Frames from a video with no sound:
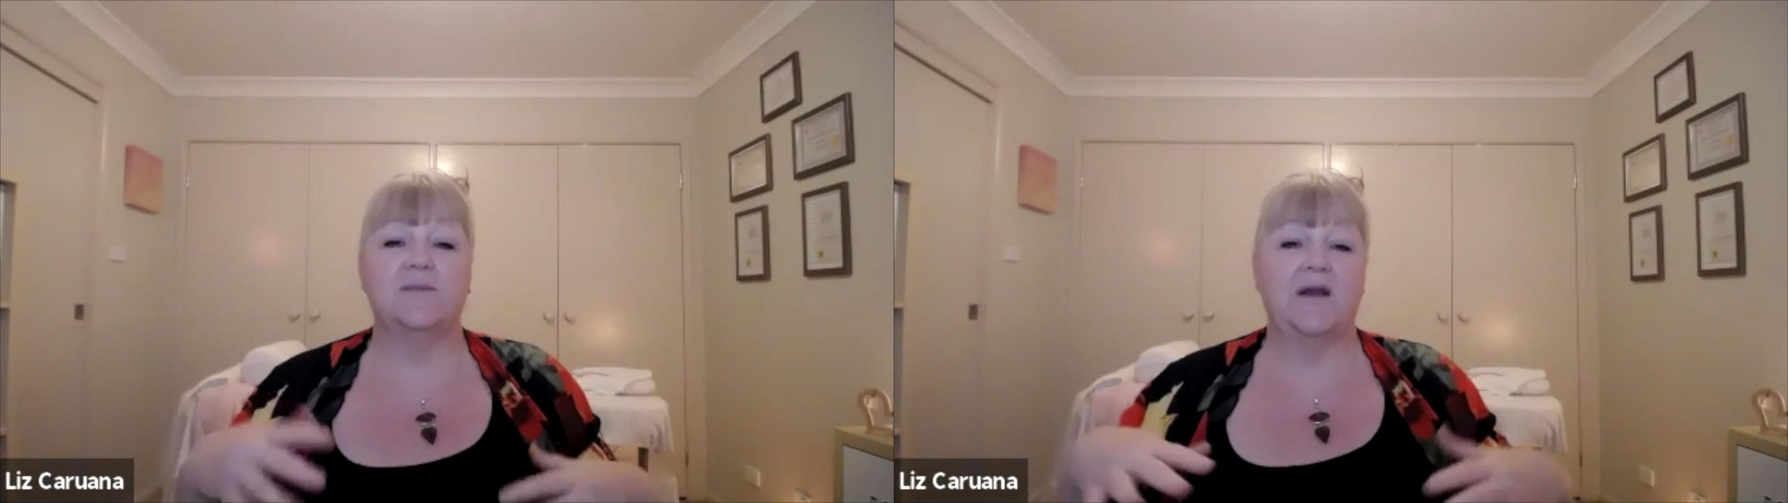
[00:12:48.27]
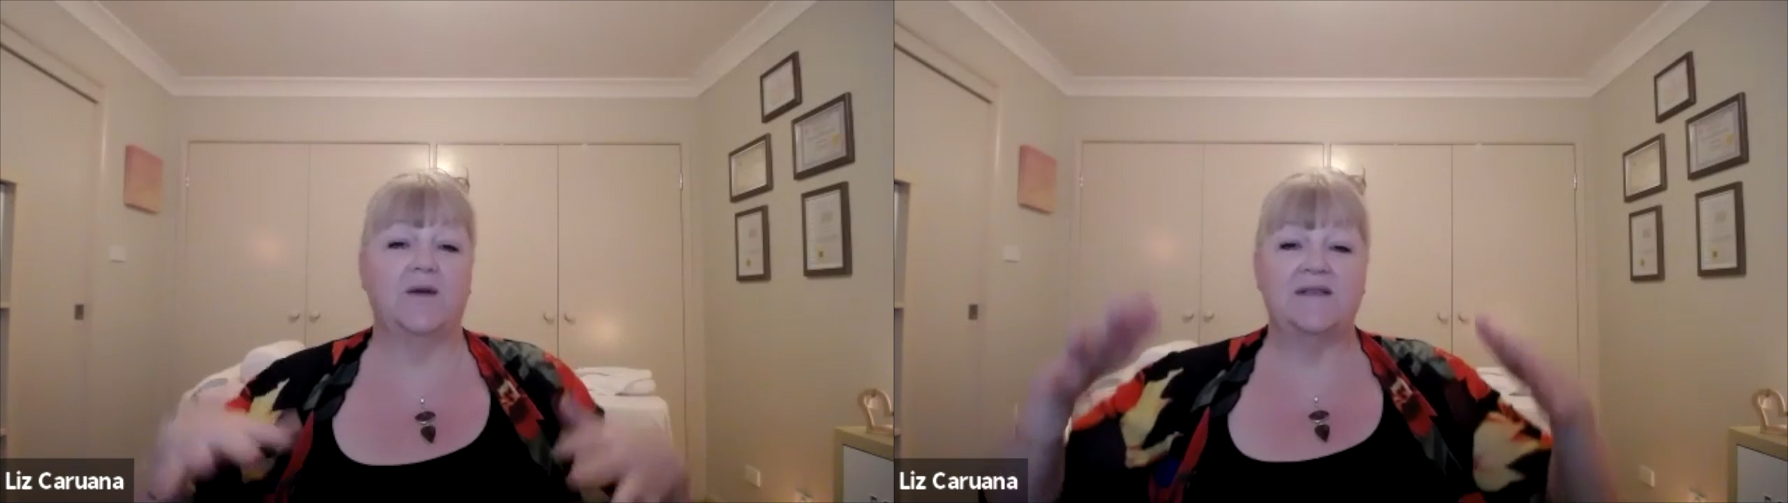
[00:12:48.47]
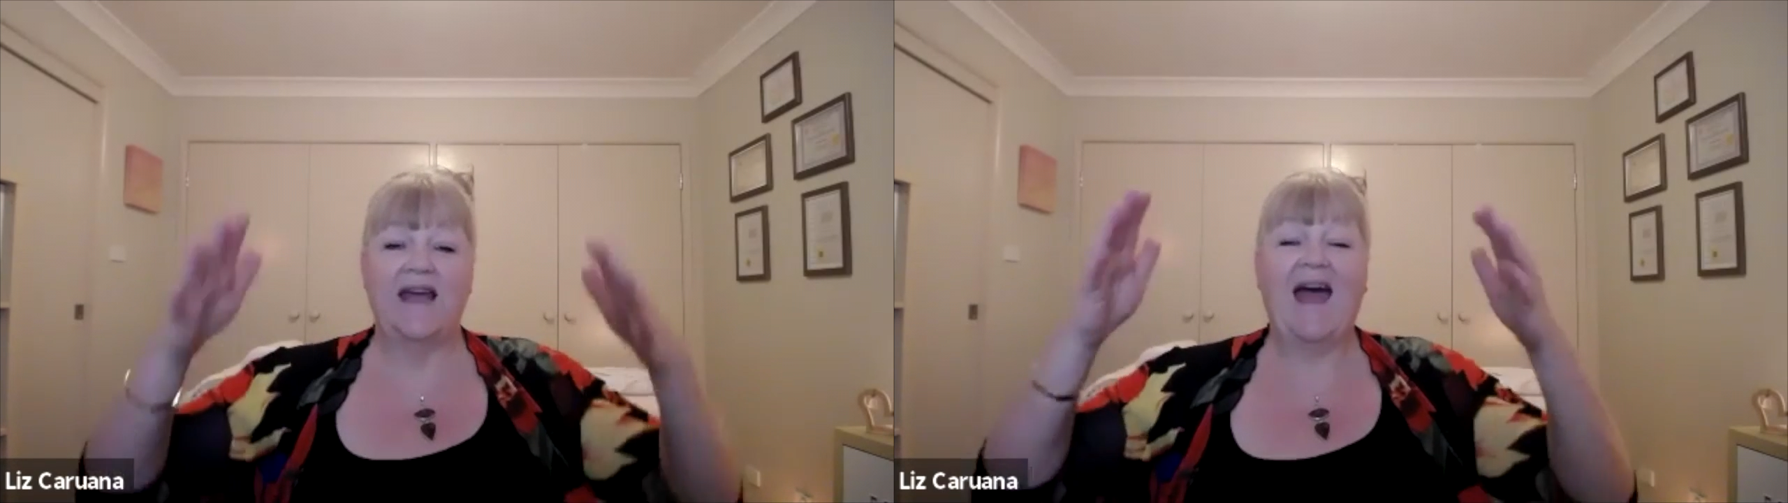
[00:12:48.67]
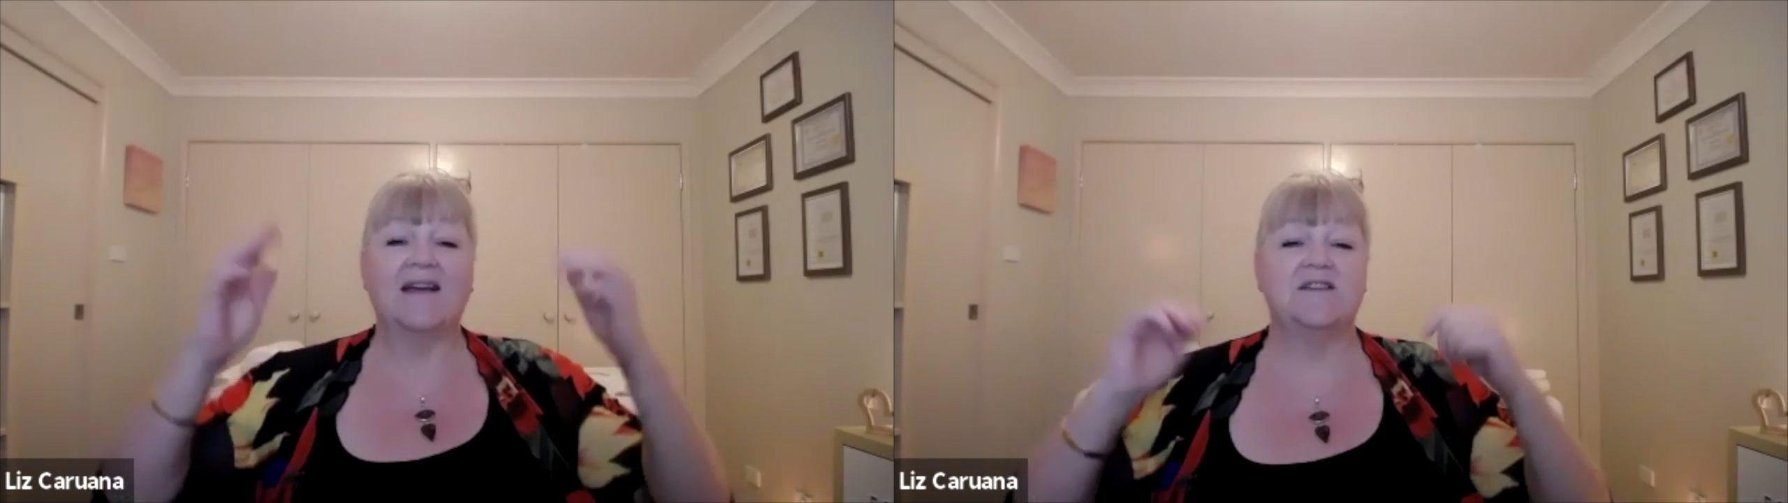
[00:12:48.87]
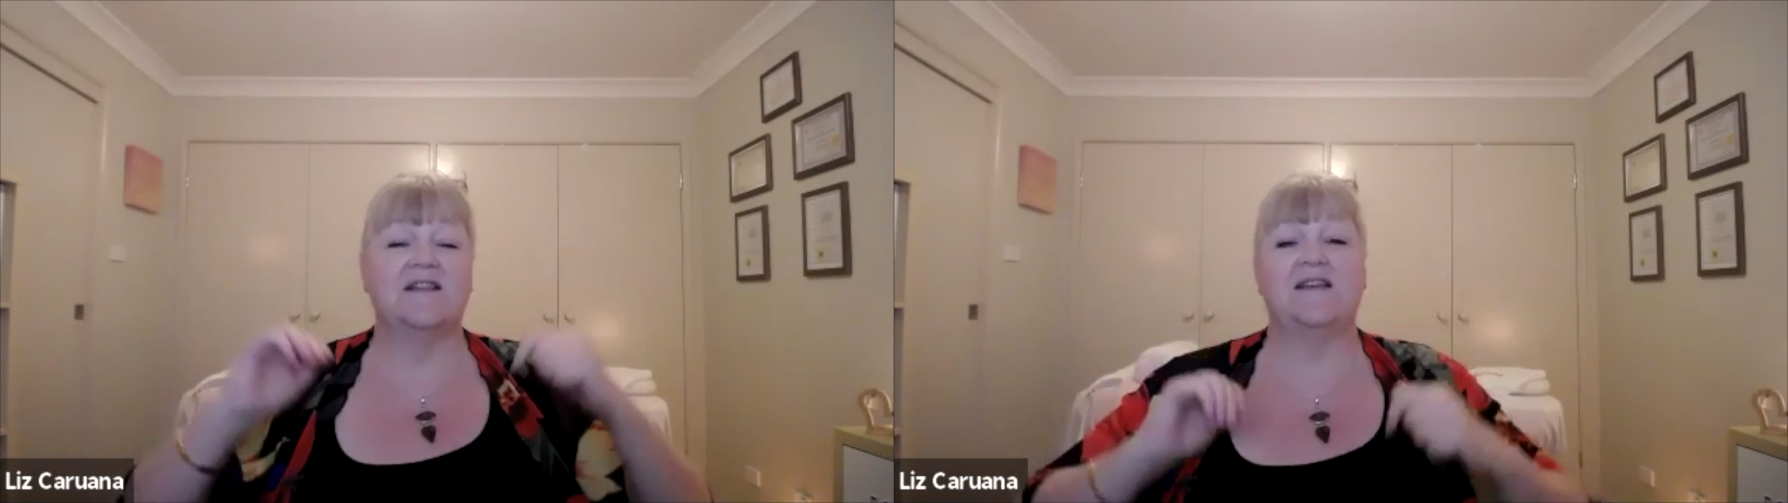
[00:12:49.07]
but I was
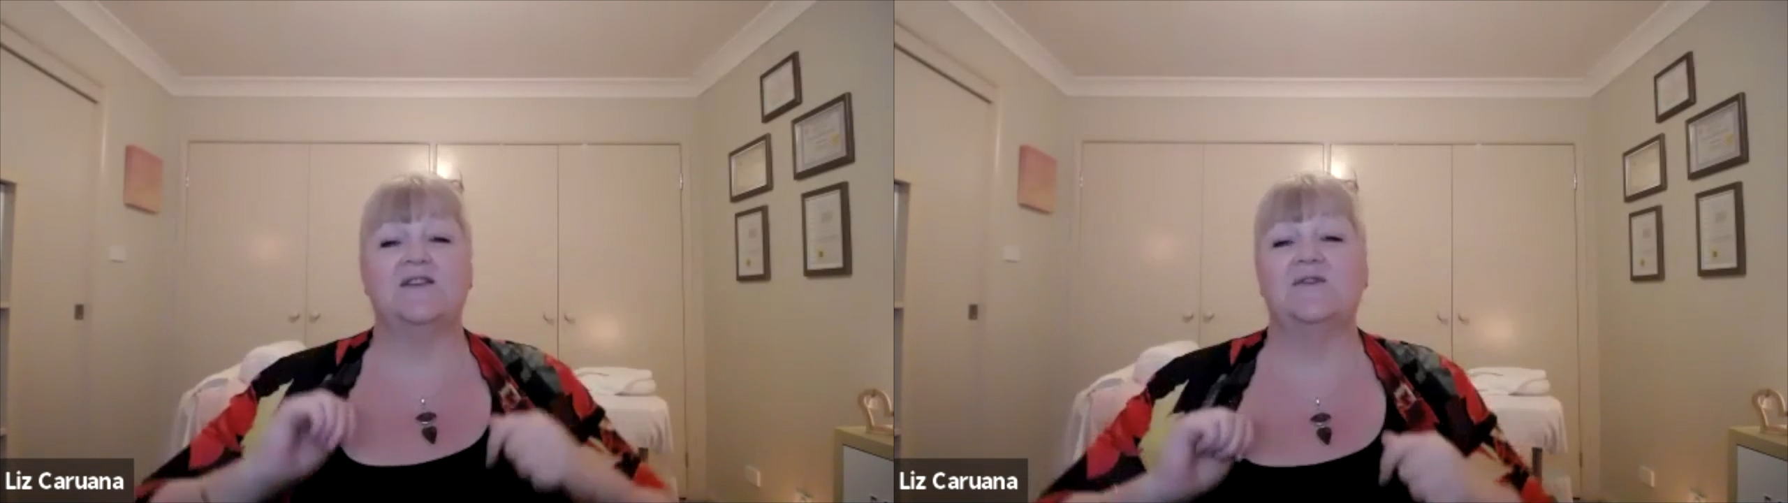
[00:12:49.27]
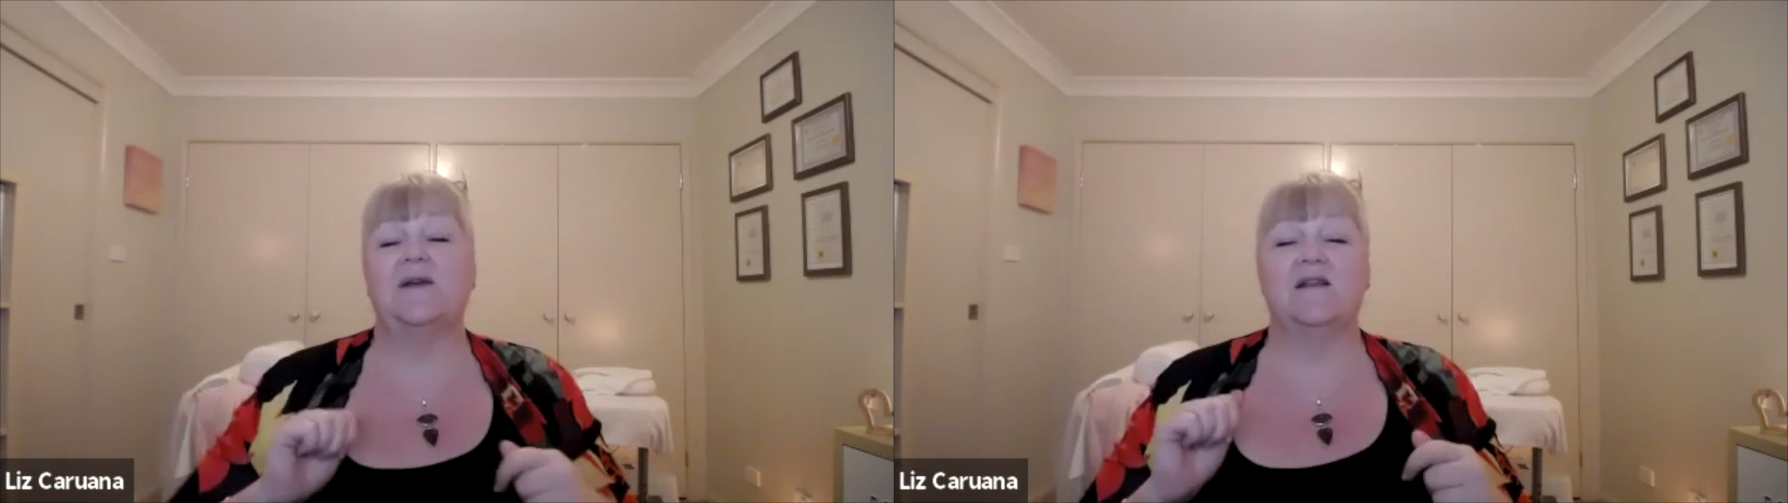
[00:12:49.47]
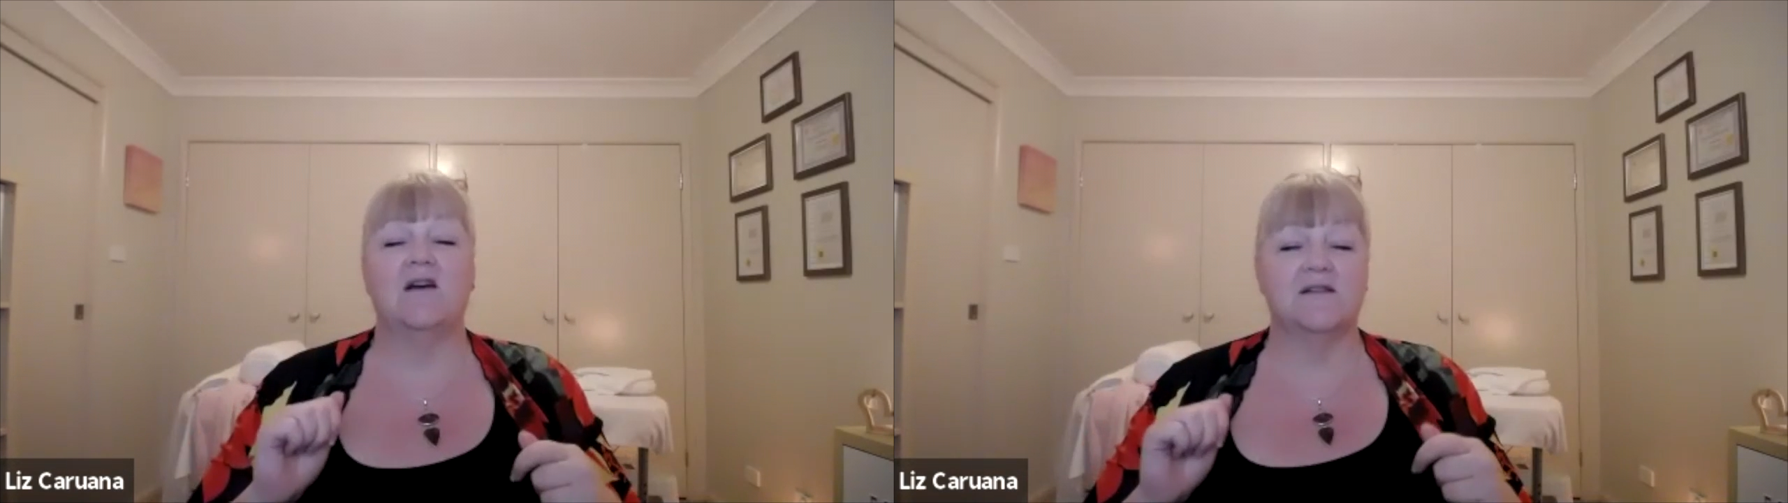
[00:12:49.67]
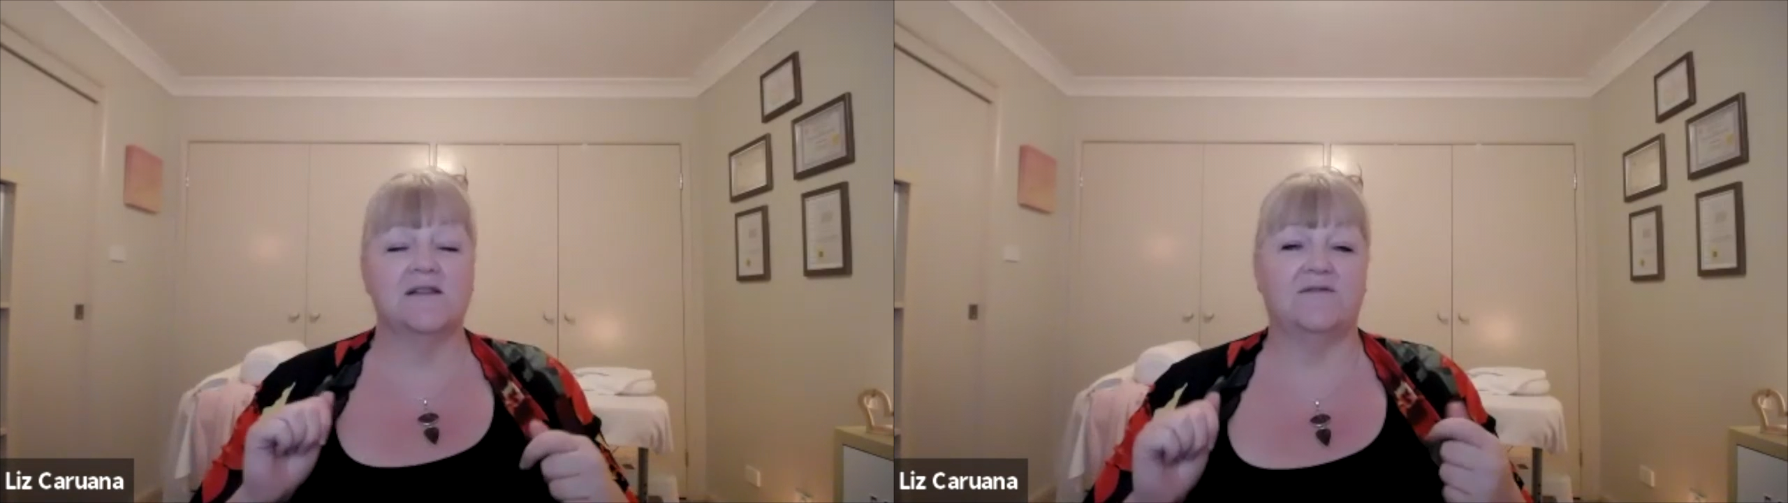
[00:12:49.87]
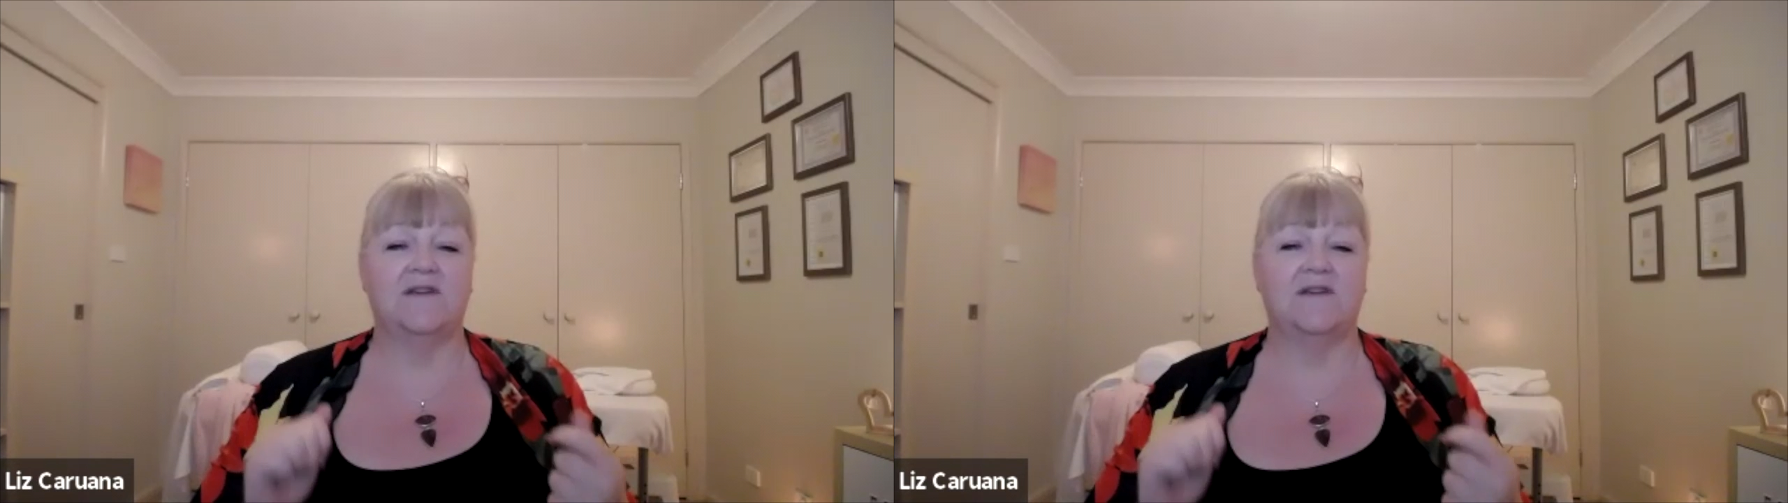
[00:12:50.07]
actually doing lots of